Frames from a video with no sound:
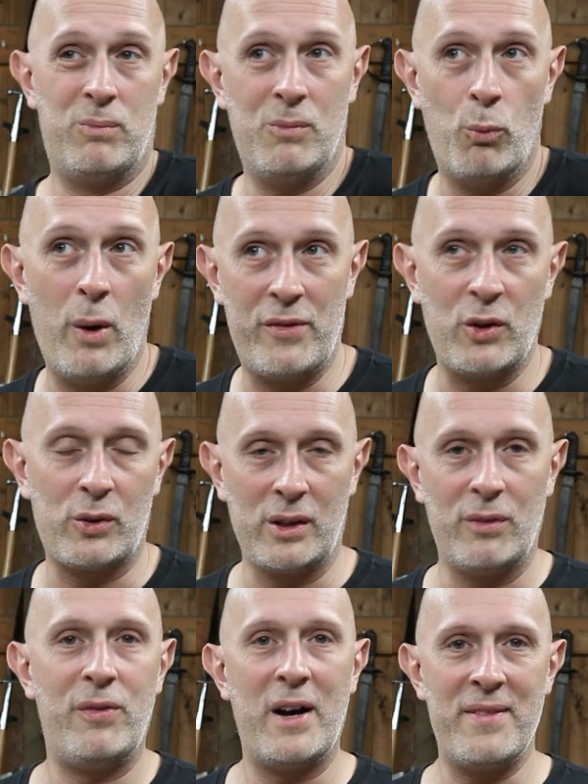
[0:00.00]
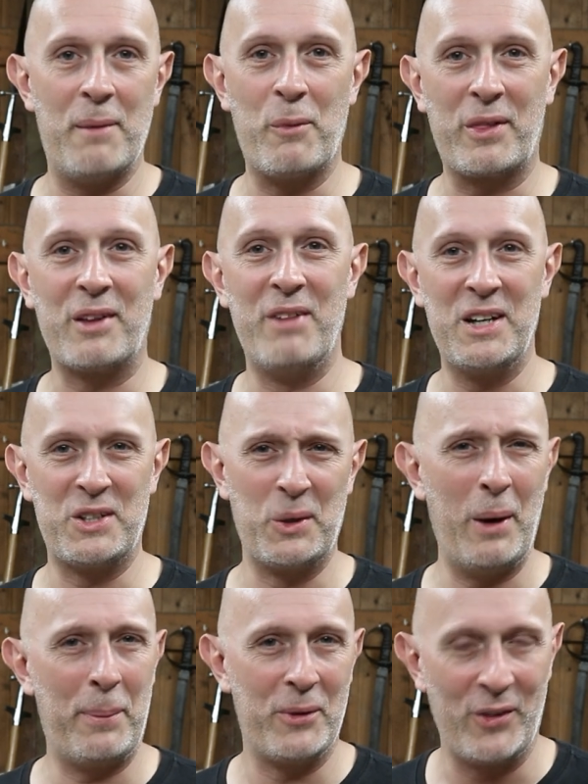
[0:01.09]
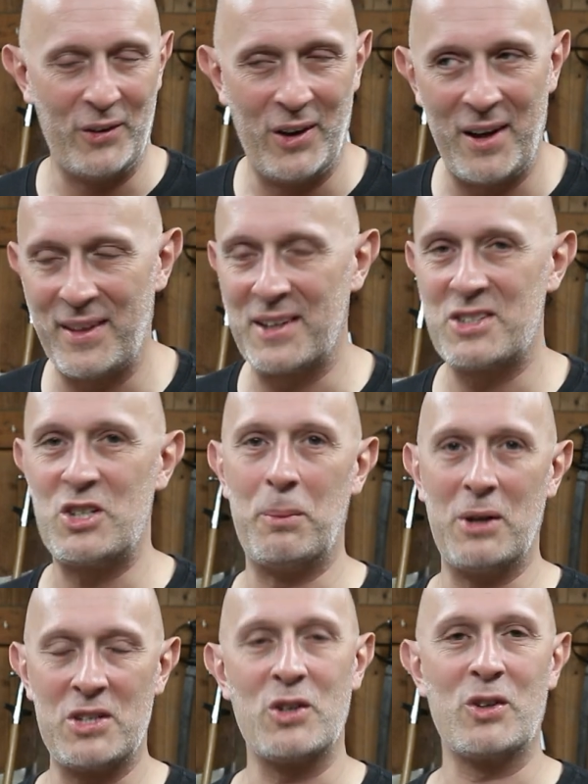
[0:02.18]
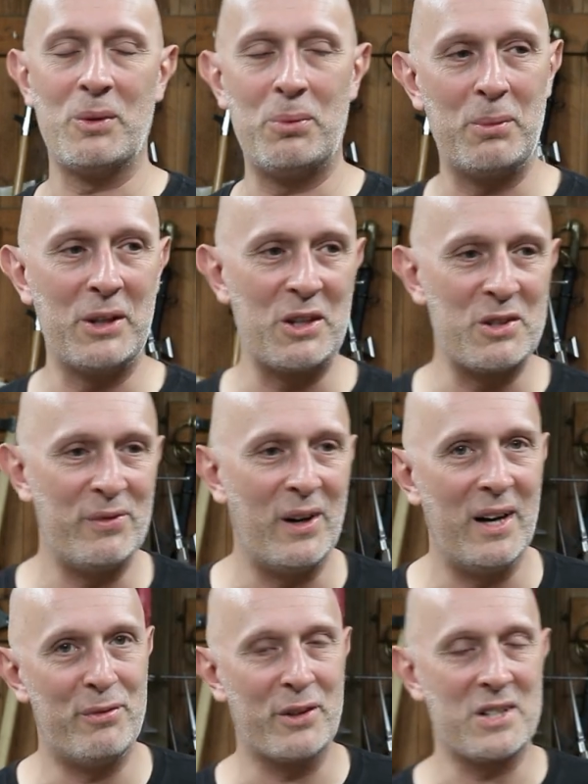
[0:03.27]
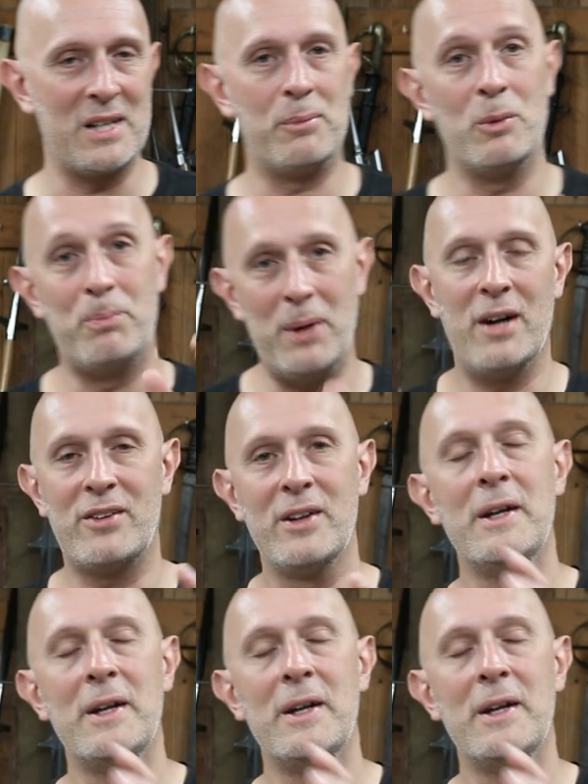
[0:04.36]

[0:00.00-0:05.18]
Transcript: Whether you're going to fight them with conventional weapons or not, I think is dubious. You're going to probably use fire, for example. But